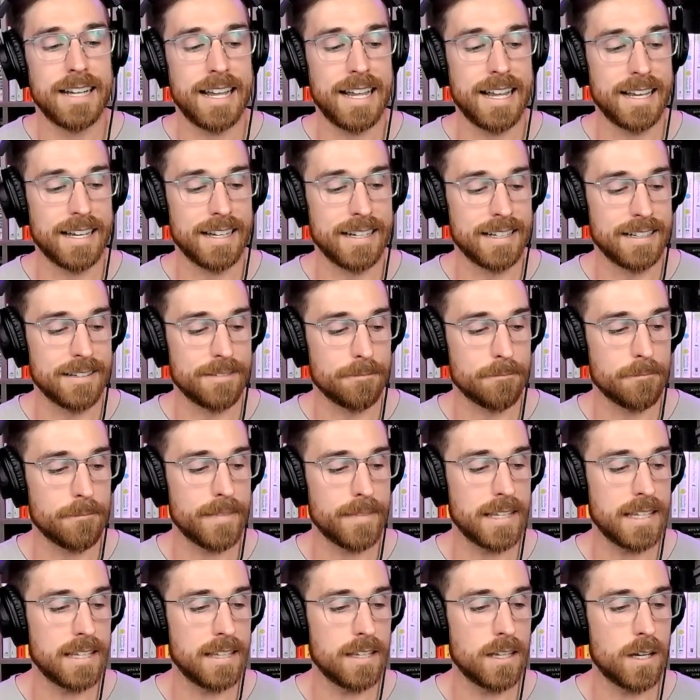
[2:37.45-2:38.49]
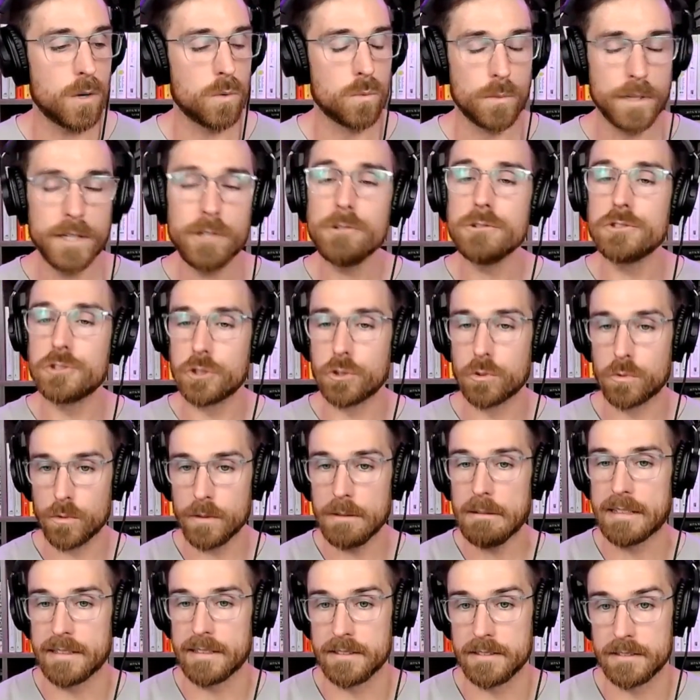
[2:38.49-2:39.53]
And a real
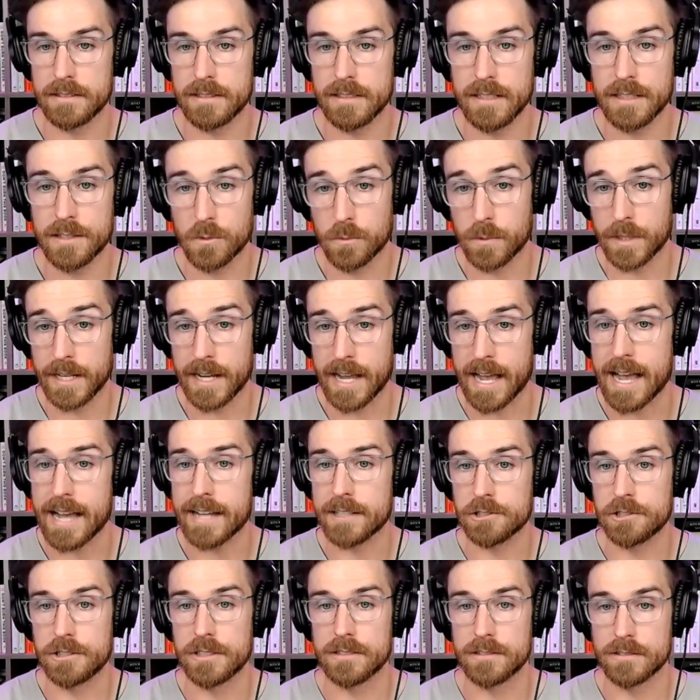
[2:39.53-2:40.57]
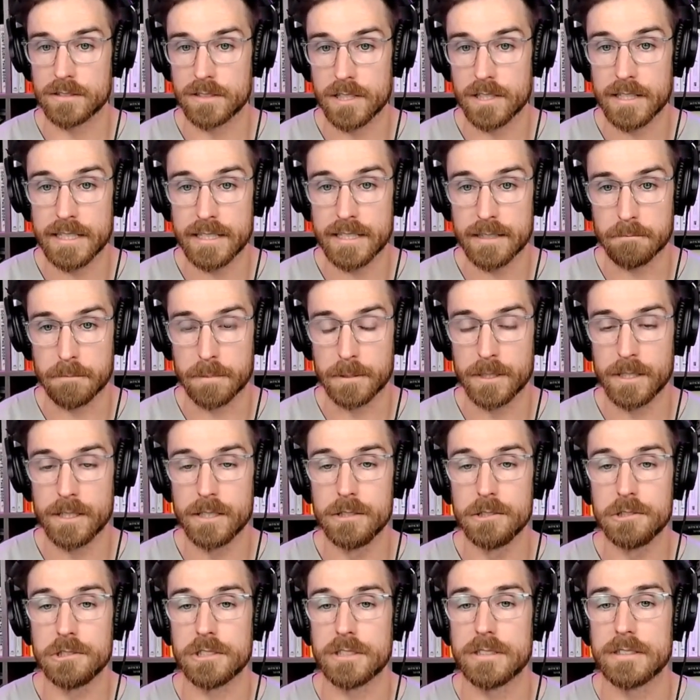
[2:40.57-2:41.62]
trend in the reaction to the
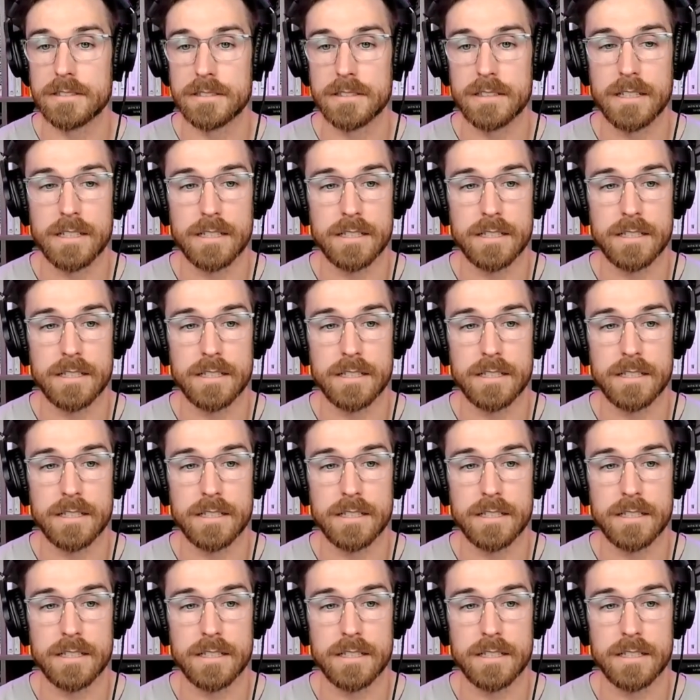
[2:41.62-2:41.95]
implosion